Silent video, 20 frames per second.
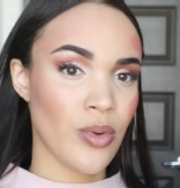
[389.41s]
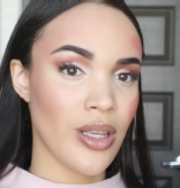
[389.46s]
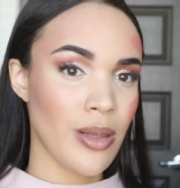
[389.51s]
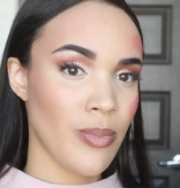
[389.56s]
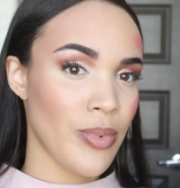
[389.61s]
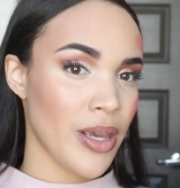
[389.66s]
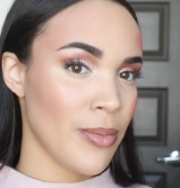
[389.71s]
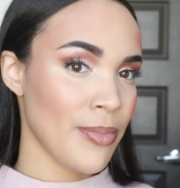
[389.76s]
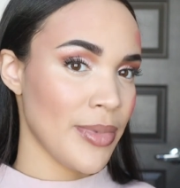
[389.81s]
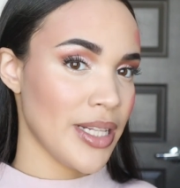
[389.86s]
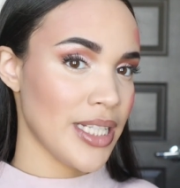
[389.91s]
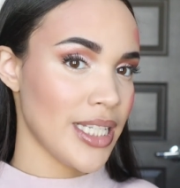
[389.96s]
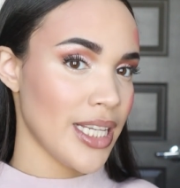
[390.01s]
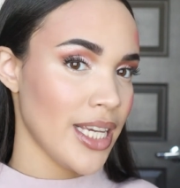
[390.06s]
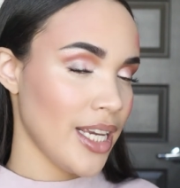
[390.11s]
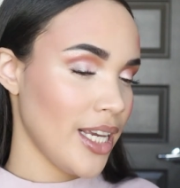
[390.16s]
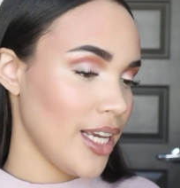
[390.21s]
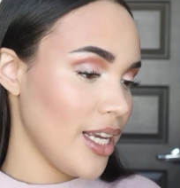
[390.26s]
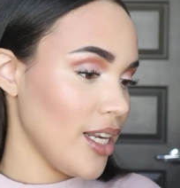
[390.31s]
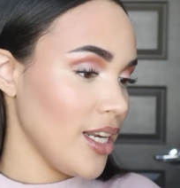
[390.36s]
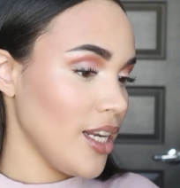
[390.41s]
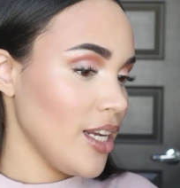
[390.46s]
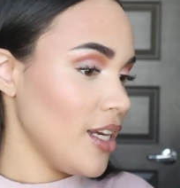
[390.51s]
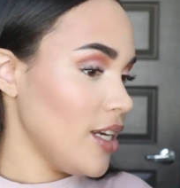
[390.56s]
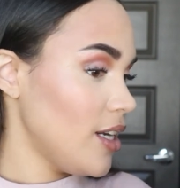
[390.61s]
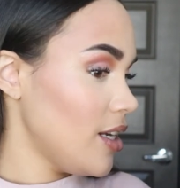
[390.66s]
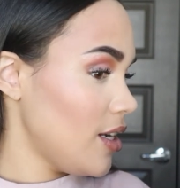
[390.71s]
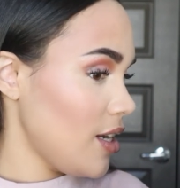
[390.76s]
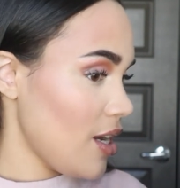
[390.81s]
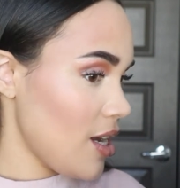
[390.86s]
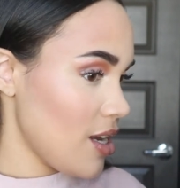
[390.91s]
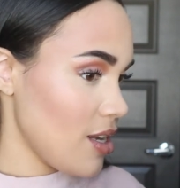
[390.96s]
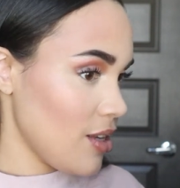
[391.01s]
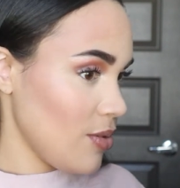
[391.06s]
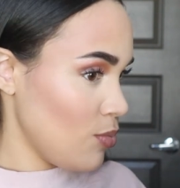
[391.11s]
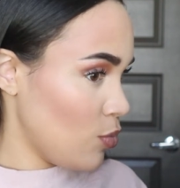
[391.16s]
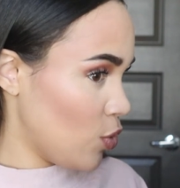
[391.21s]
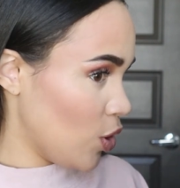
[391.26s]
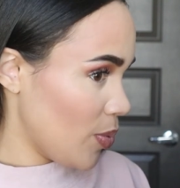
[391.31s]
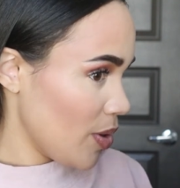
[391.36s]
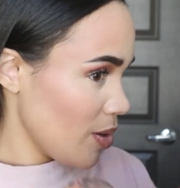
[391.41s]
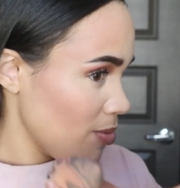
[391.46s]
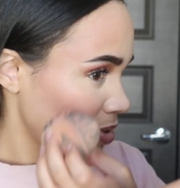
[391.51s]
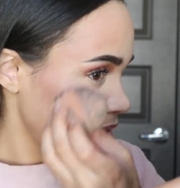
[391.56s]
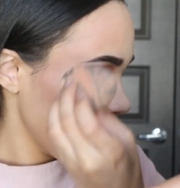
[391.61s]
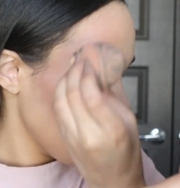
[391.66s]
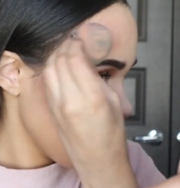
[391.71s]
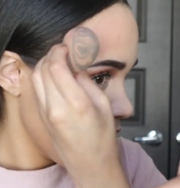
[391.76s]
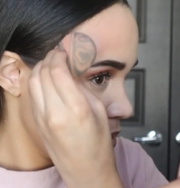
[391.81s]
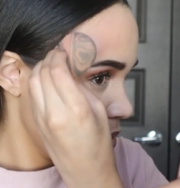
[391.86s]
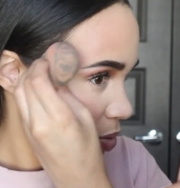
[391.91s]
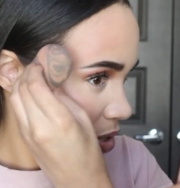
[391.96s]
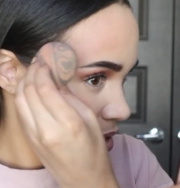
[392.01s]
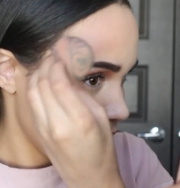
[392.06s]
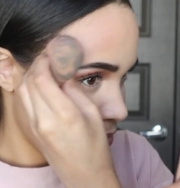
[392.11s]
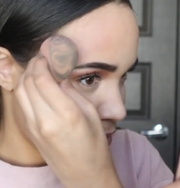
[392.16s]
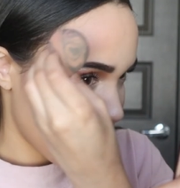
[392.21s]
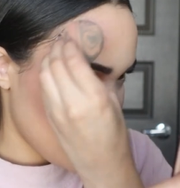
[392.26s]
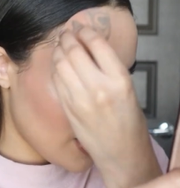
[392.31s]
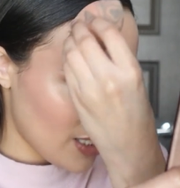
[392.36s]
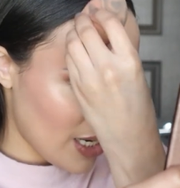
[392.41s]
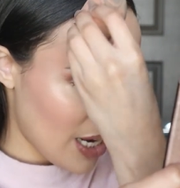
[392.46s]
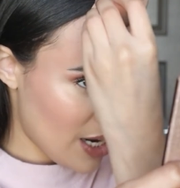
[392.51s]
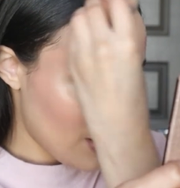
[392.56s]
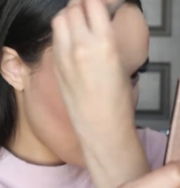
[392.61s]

really pigmented more pigmented than it was the first day.